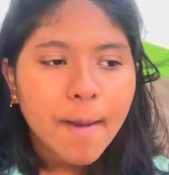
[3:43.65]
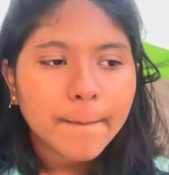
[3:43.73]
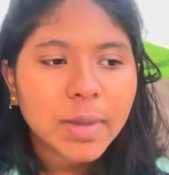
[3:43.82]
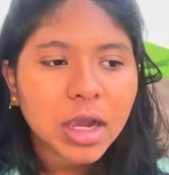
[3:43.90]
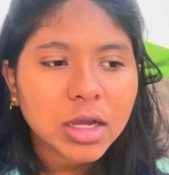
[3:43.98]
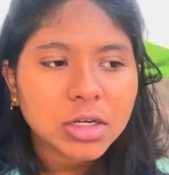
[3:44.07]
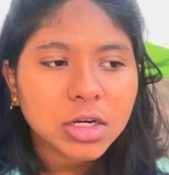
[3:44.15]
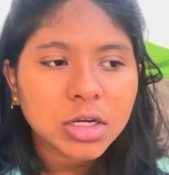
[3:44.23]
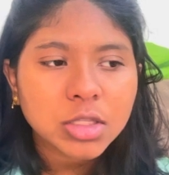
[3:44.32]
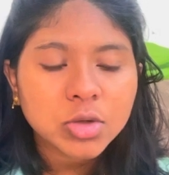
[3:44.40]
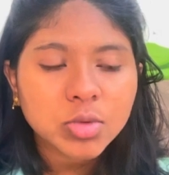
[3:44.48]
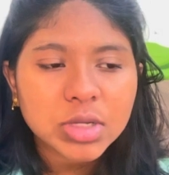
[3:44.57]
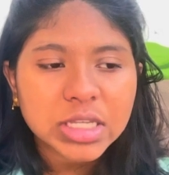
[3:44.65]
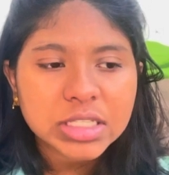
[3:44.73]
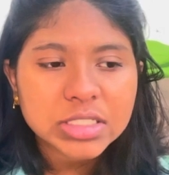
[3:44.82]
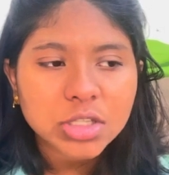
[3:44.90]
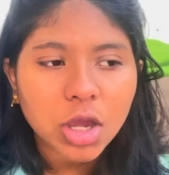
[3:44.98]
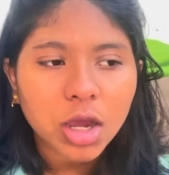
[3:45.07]
But
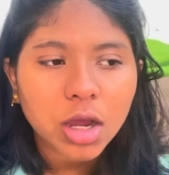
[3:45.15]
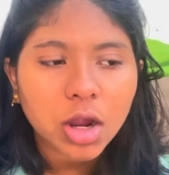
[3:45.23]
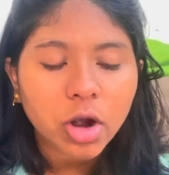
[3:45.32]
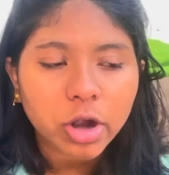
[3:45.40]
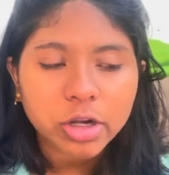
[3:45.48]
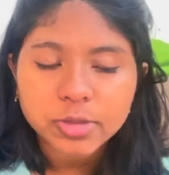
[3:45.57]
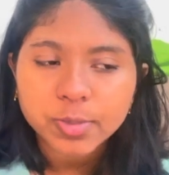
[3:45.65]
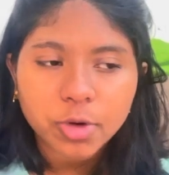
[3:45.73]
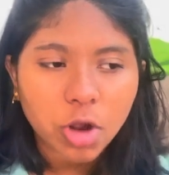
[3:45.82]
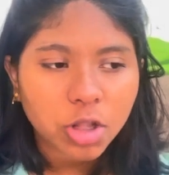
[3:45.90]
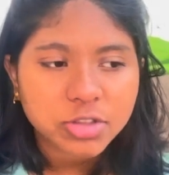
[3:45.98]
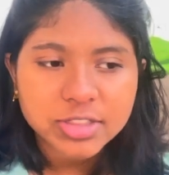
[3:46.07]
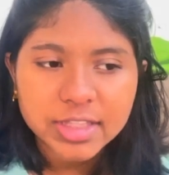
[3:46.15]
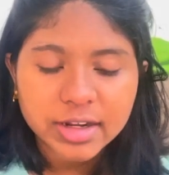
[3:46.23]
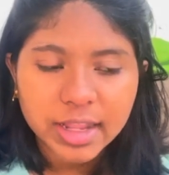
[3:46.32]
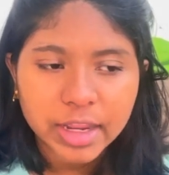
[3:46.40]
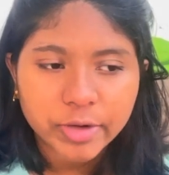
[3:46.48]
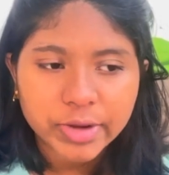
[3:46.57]
earthquakes aren't prone to
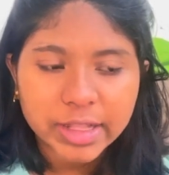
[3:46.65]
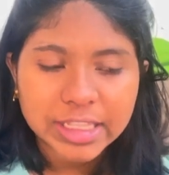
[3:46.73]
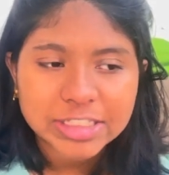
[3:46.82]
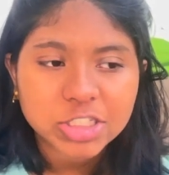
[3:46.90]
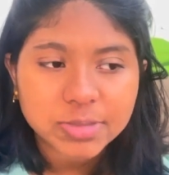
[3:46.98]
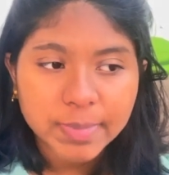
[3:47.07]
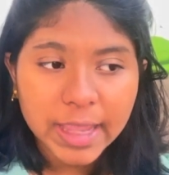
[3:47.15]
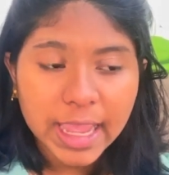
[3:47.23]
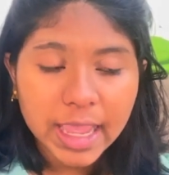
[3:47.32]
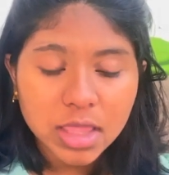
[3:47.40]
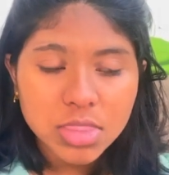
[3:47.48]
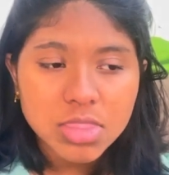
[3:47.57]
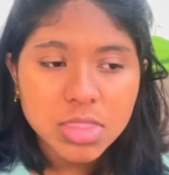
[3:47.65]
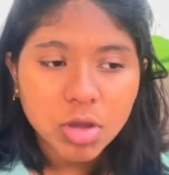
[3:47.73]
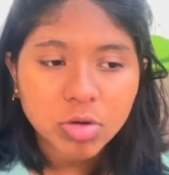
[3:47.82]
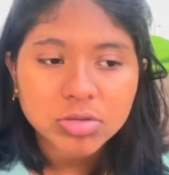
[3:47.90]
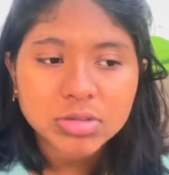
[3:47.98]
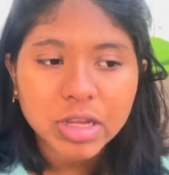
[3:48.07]
that area, like Japan,
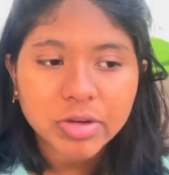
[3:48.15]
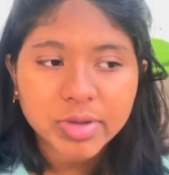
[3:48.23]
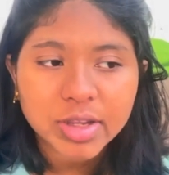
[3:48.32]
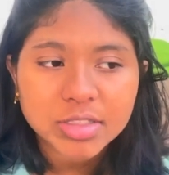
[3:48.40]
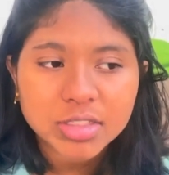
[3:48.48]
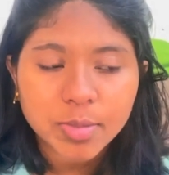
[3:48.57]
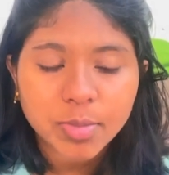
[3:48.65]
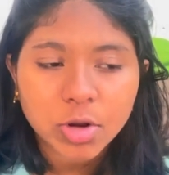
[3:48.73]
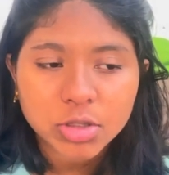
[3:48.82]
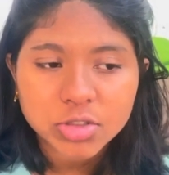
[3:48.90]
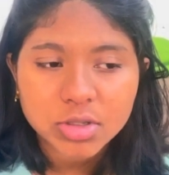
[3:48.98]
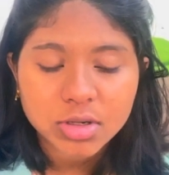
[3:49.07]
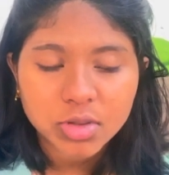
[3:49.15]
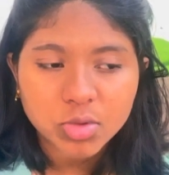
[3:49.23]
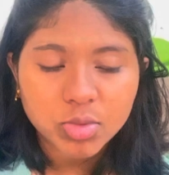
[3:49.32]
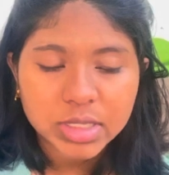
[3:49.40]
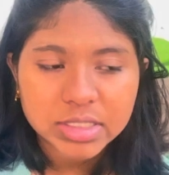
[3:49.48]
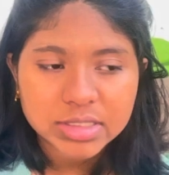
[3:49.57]
those areas are prone to
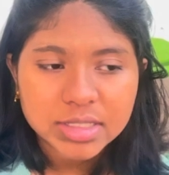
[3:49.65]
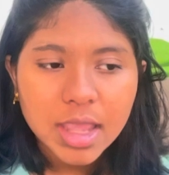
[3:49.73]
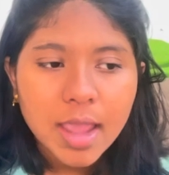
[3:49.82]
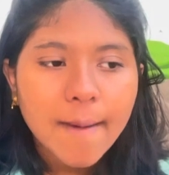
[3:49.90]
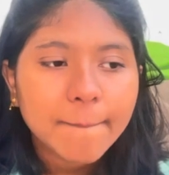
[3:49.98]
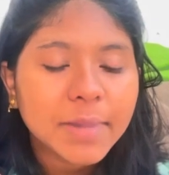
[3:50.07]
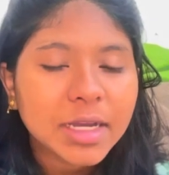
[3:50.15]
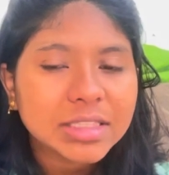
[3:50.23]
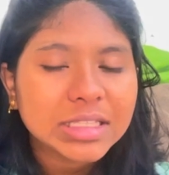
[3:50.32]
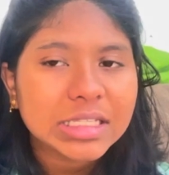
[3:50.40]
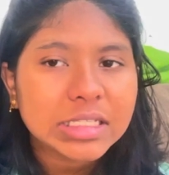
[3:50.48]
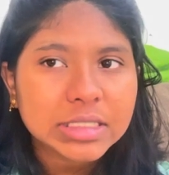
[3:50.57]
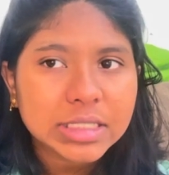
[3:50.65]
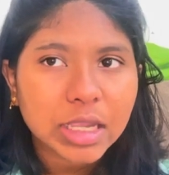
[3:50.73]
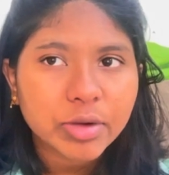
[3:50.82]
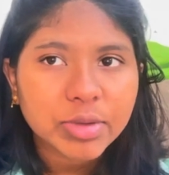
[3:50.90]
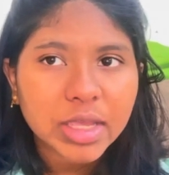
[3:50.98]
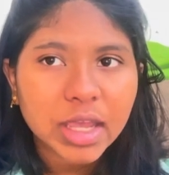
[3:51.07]
earthquakes. But this
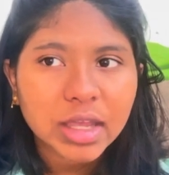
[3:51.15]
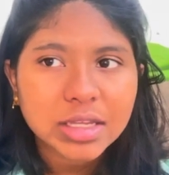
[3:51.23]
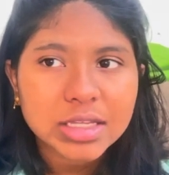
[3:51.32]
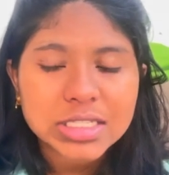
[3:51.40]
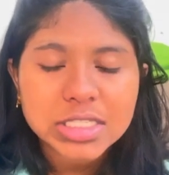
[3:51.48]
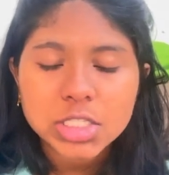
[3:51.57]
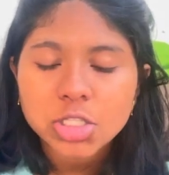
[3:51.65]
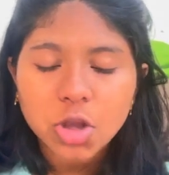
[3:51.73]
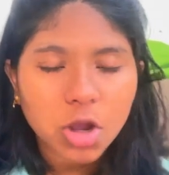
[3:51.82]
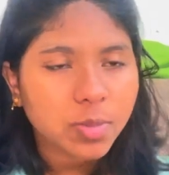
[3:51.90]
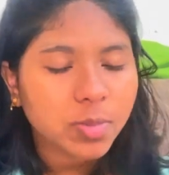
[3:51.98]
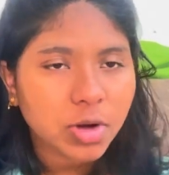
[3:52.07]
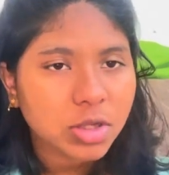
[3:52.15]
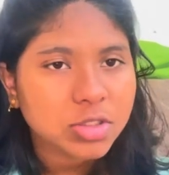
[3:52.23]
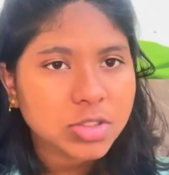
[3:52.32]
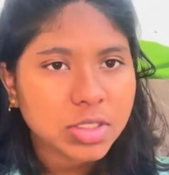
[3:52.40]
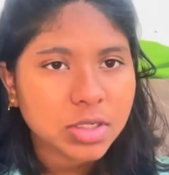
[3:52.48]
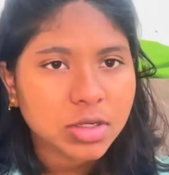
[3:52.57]
area is not prone
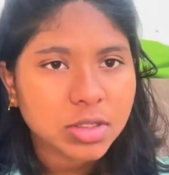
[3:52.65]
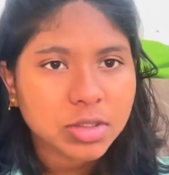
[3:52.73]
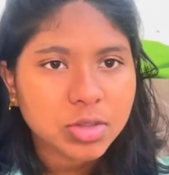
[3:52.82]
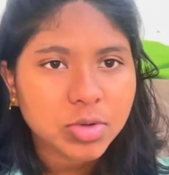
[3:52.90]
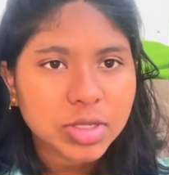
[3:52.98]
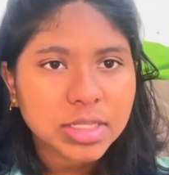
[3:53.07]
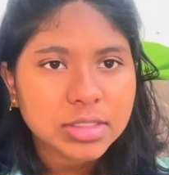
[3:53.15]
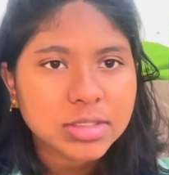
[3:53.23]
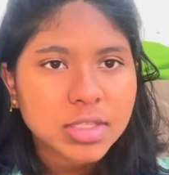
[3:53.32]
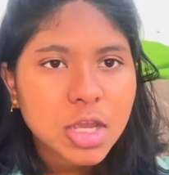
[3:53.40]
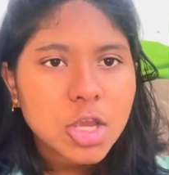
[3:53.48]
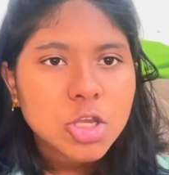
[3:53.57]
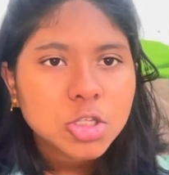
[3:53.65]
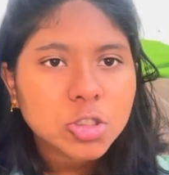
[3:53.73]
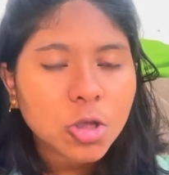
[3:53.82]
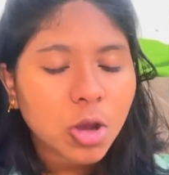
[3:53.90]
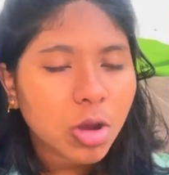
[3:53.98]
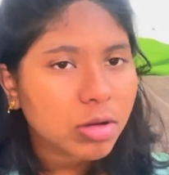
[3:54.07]
to earthquakes.
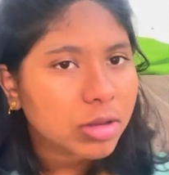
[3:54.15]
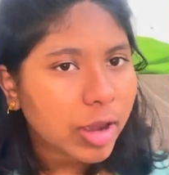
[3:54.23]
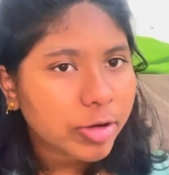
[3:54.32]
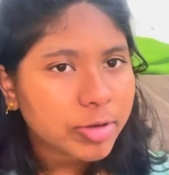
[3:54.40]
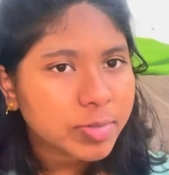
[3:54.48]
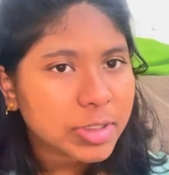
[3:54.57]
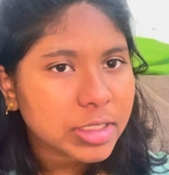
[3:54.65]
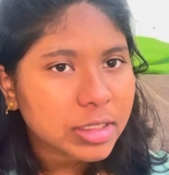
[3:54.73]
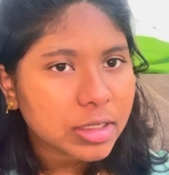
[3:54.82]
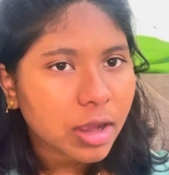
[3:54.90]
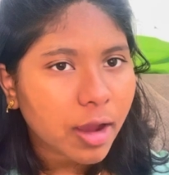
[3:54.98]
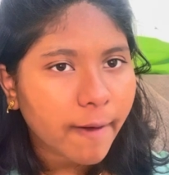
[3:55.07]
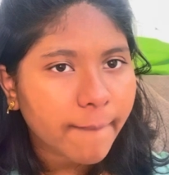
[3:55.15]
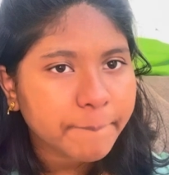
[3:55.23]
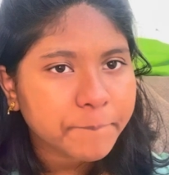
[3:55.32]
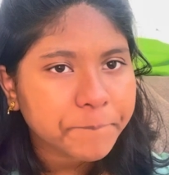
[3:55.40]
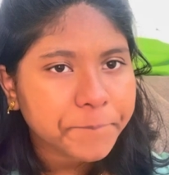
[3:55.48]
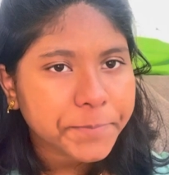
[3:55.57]
So that would be
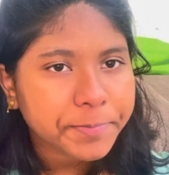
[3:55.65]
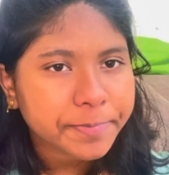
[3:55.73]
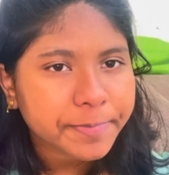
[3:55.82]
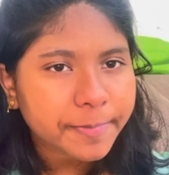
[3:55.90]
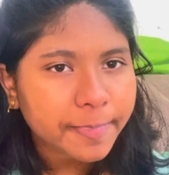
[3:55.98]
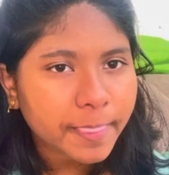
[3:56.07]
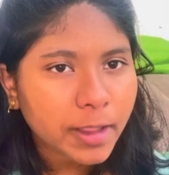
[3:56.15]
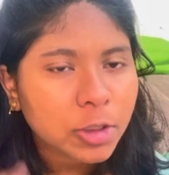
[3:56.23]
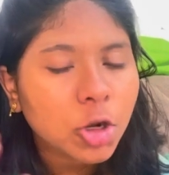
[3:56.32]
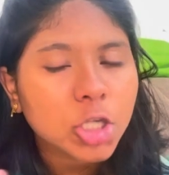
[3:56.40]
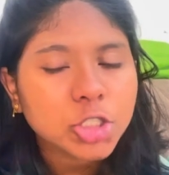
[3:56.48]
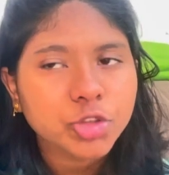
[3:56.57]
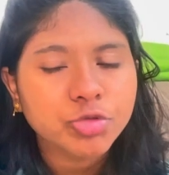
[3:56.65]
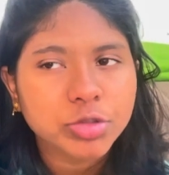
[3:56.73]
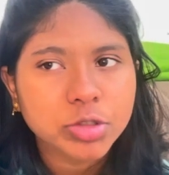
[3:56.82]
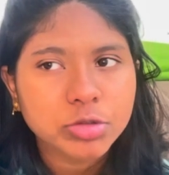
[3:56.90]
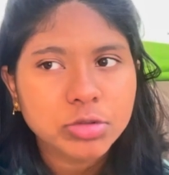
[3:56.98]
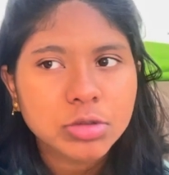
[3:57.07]
not
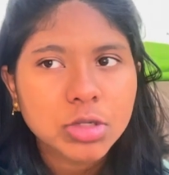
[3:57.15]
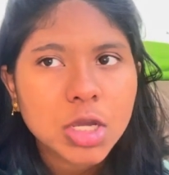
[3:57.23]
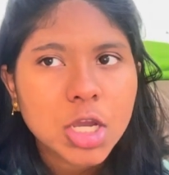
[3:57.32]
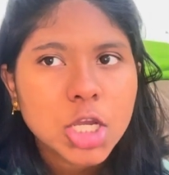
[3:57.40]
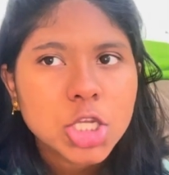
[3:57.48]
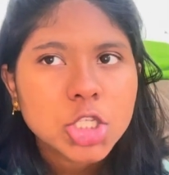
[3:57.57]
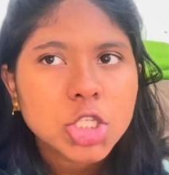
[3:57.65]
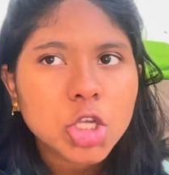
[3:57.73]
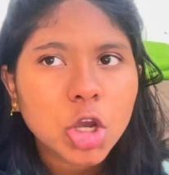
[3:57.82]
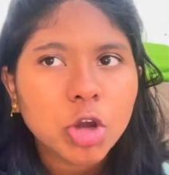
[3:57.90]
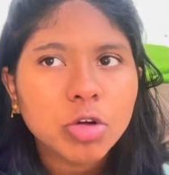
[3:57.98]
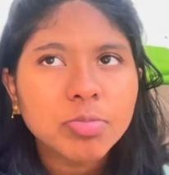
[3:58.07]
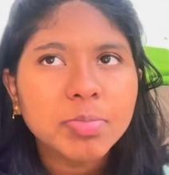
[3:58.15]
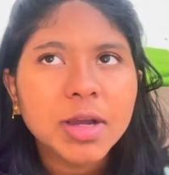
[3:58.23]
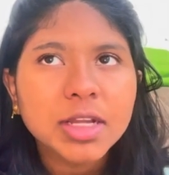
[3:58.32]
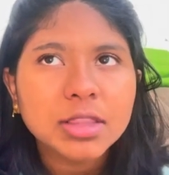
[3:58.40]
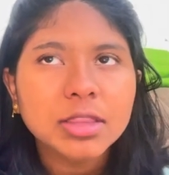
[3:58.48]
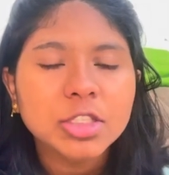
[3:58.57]
true. So
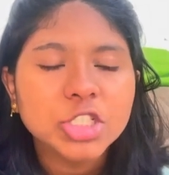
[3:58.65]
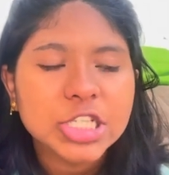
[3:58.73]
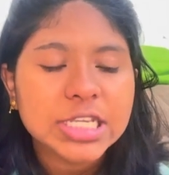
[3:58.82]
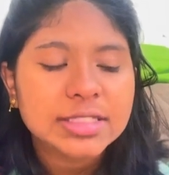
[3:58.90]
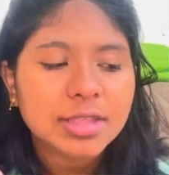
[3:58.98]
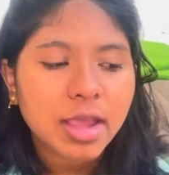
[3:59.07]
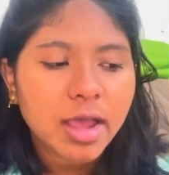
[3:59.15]
but the GSI